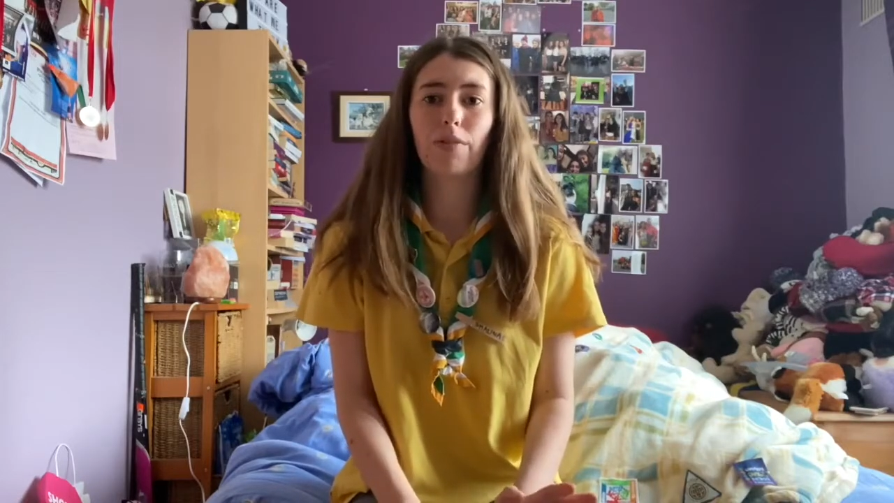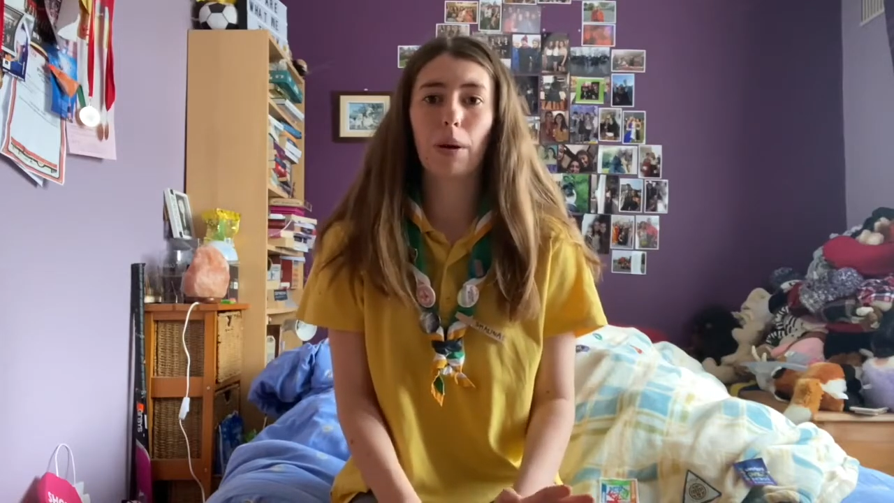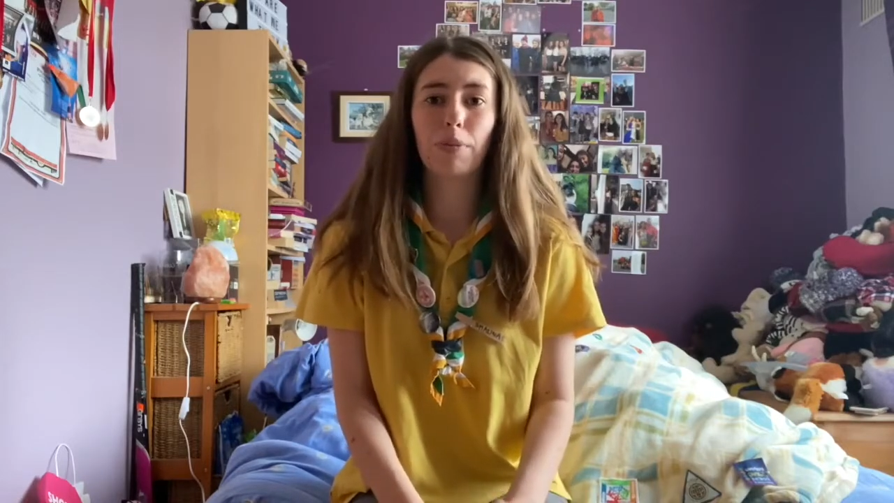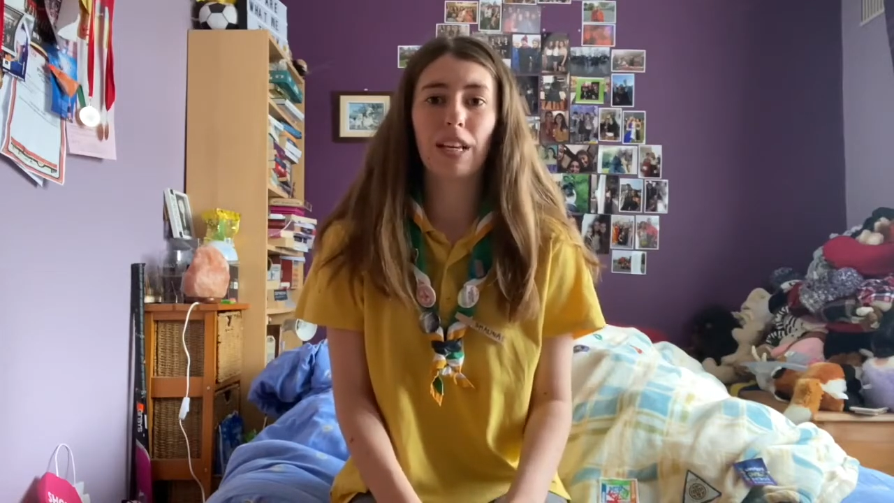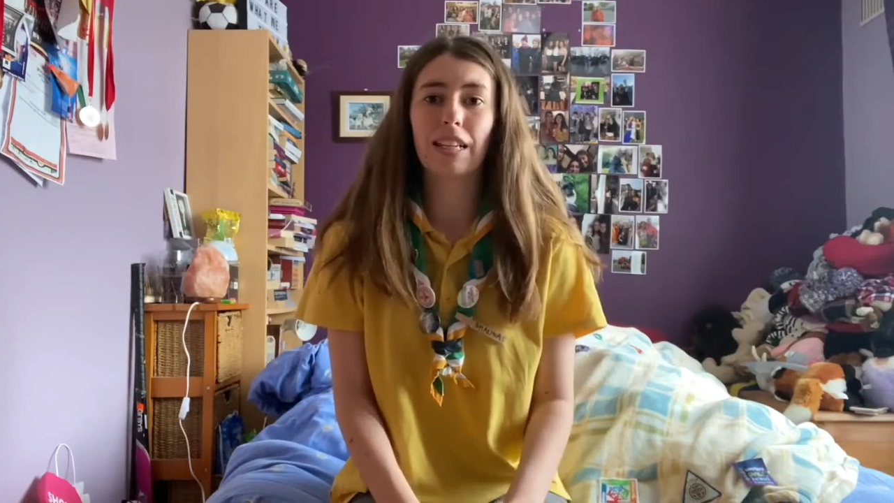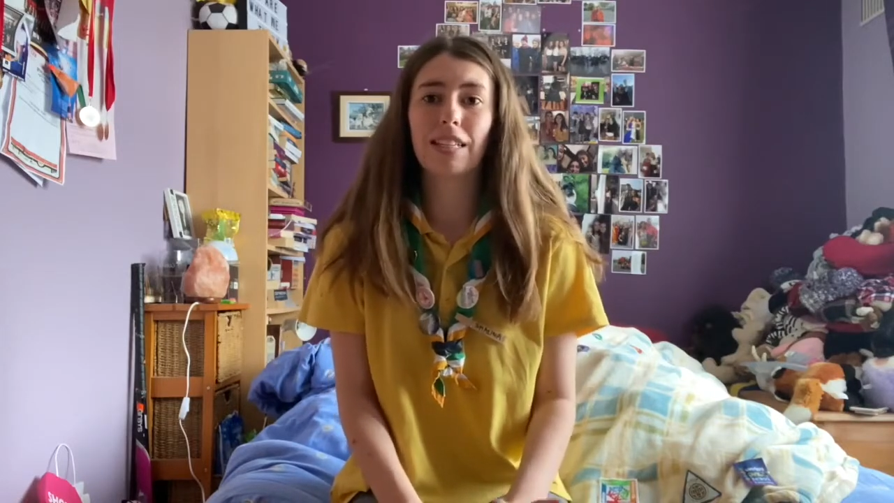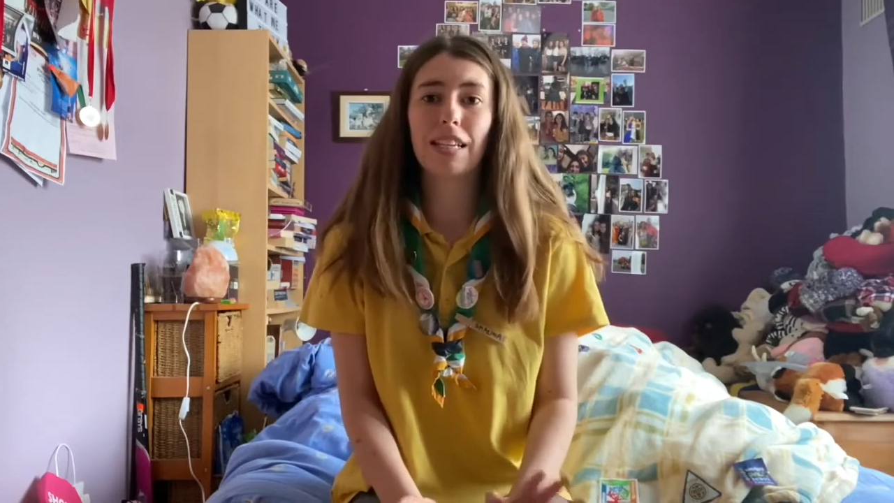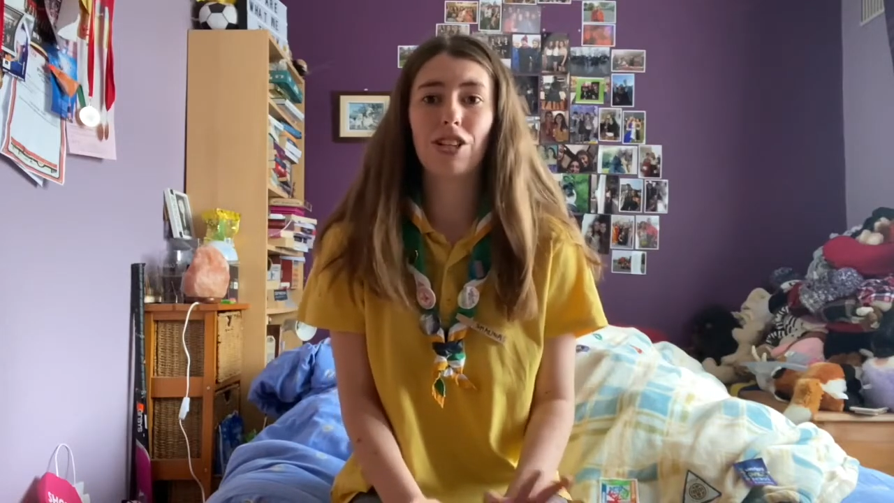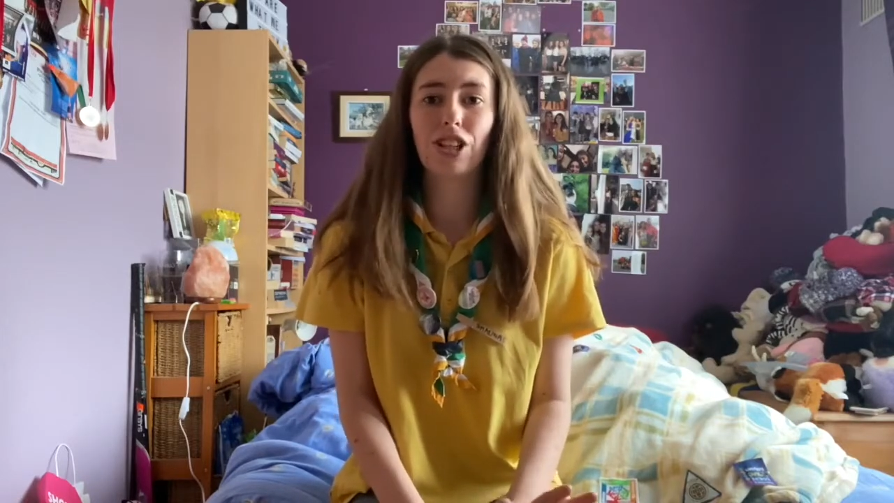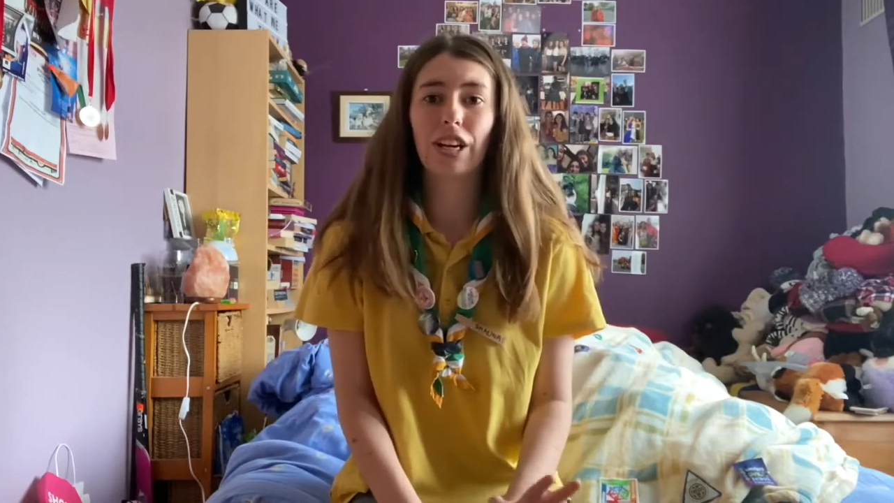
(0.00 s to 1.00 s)
represent
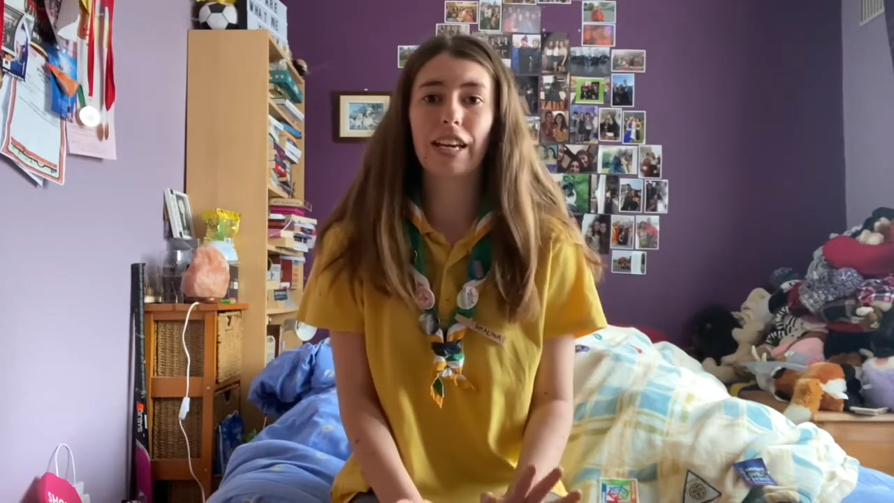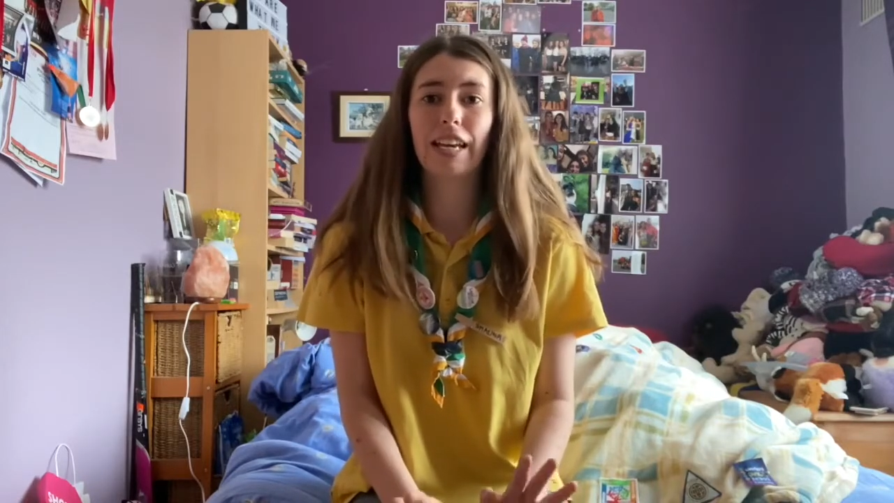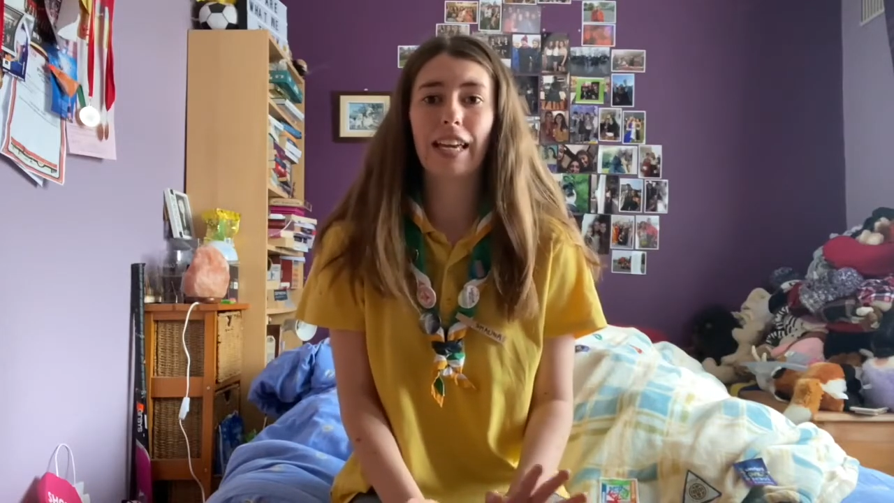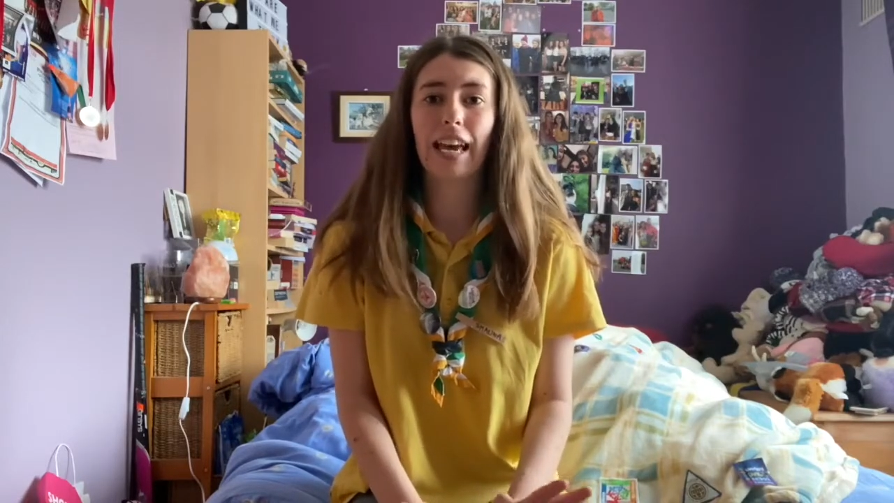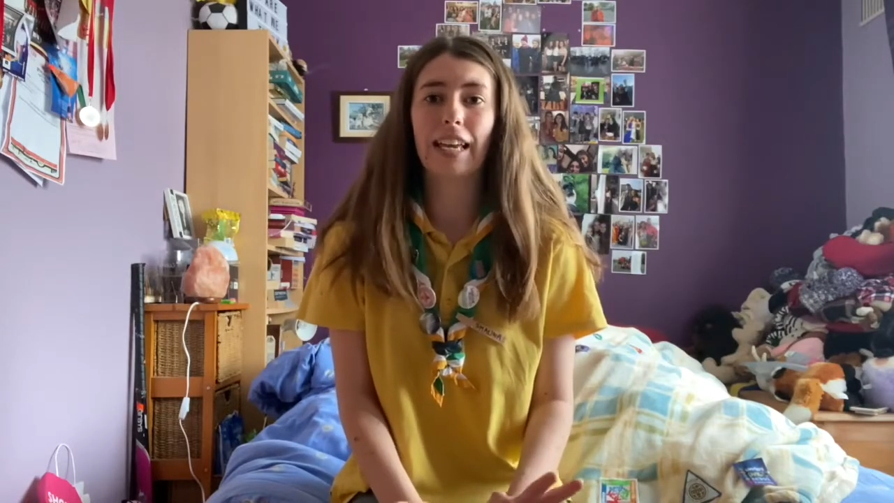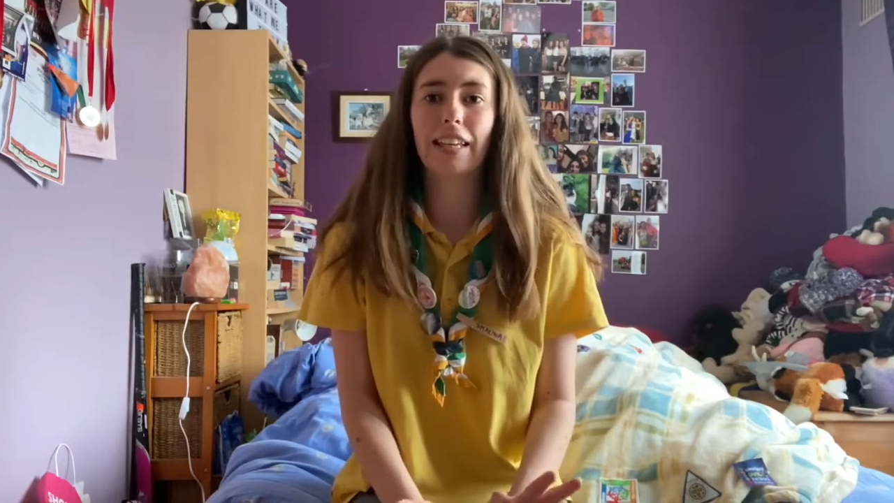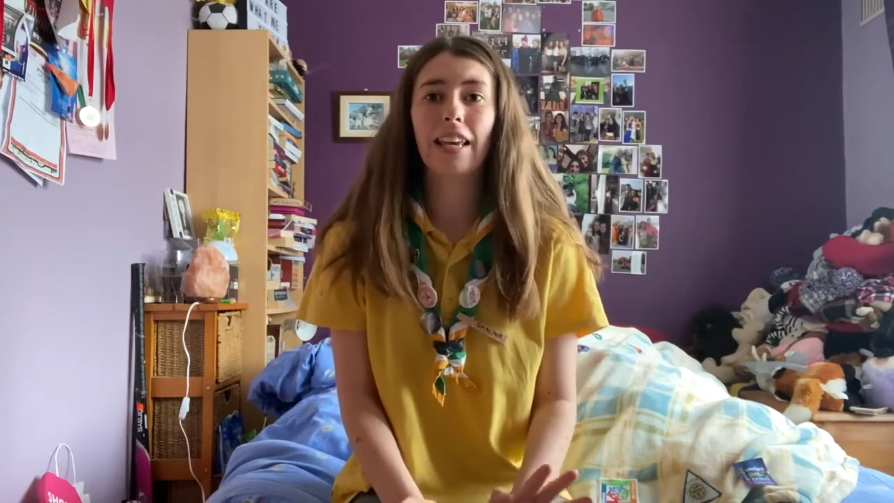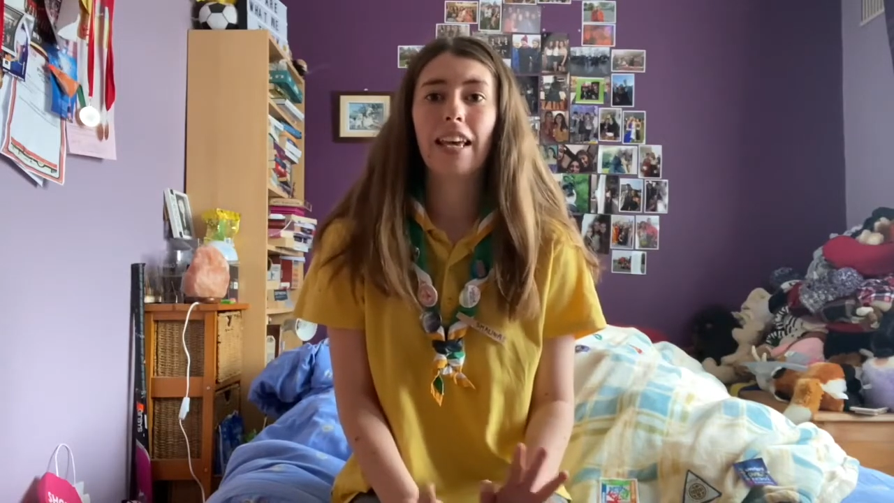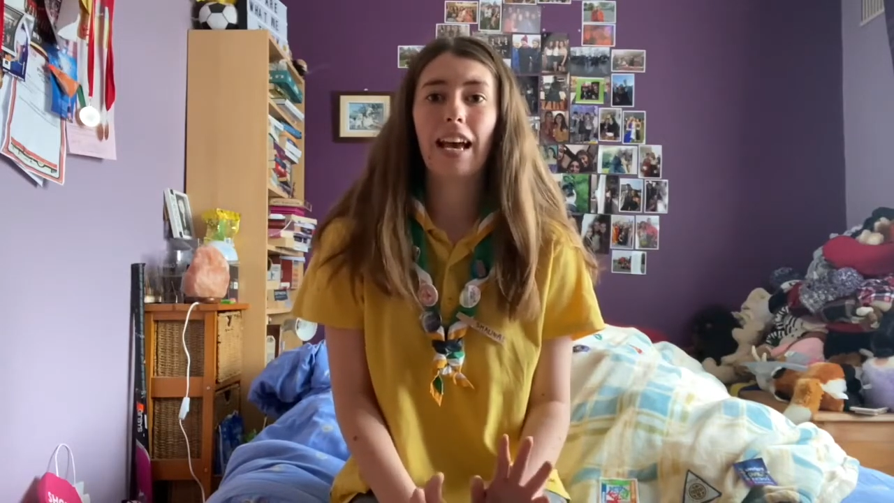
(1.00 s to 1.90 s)
CGI again